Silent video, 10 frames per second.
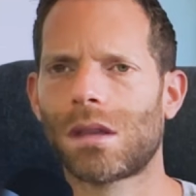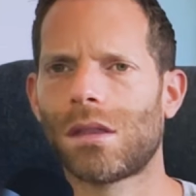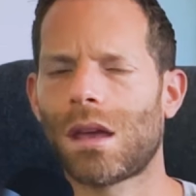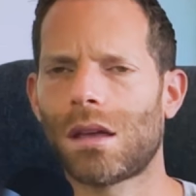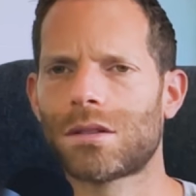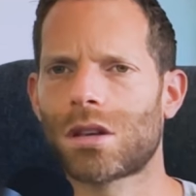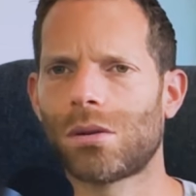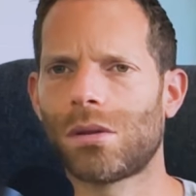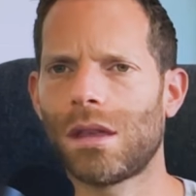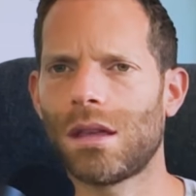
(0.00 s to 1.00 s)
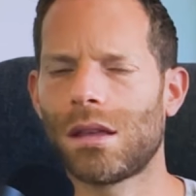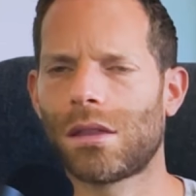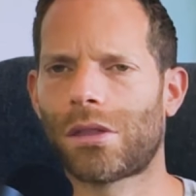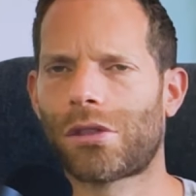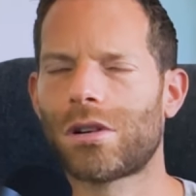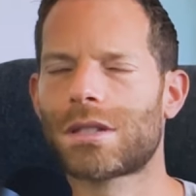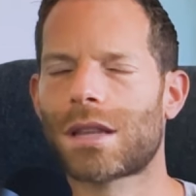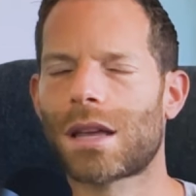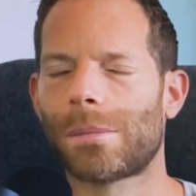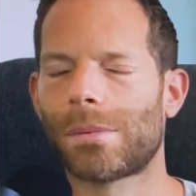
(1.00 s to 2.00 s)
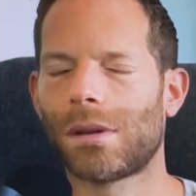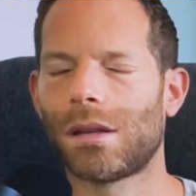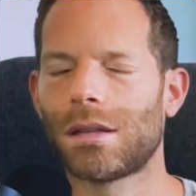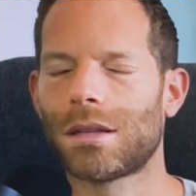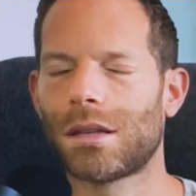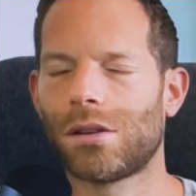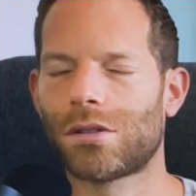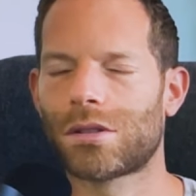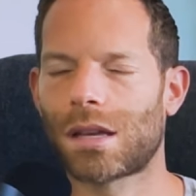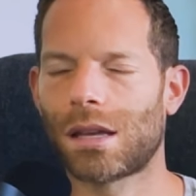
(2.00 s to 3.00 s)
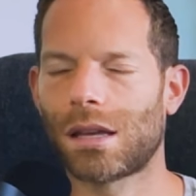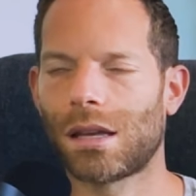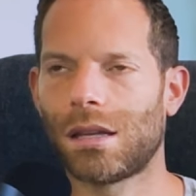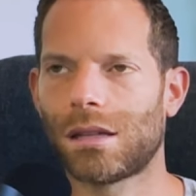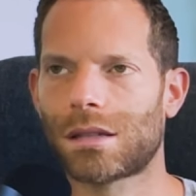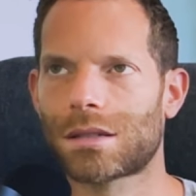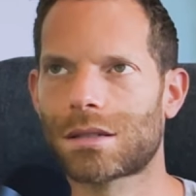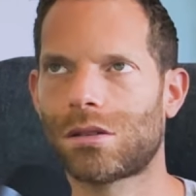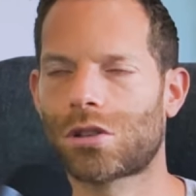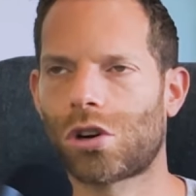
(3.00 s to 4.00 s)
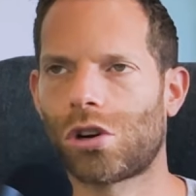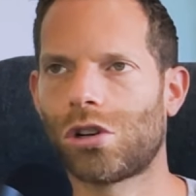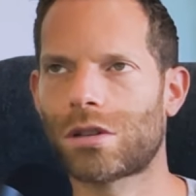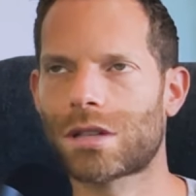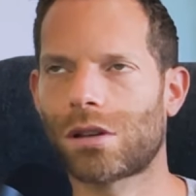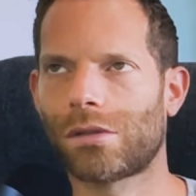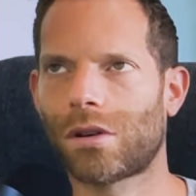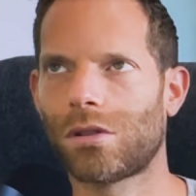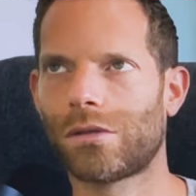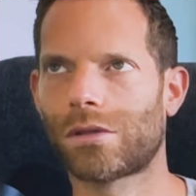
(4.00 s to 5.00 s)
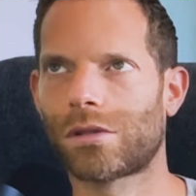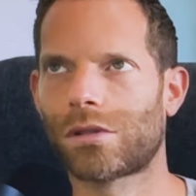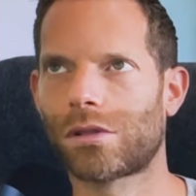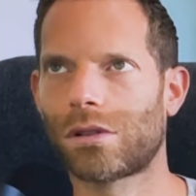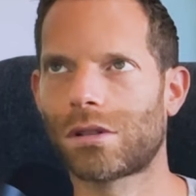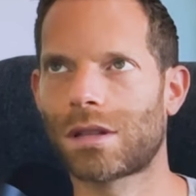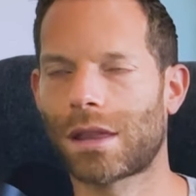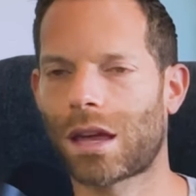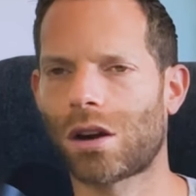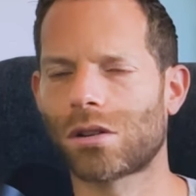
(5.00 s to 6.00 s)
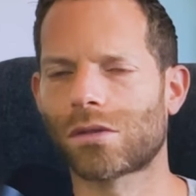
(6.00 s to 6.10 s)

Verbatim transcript: The, so the, the third step is, you're saying, is turn yourself over to the care of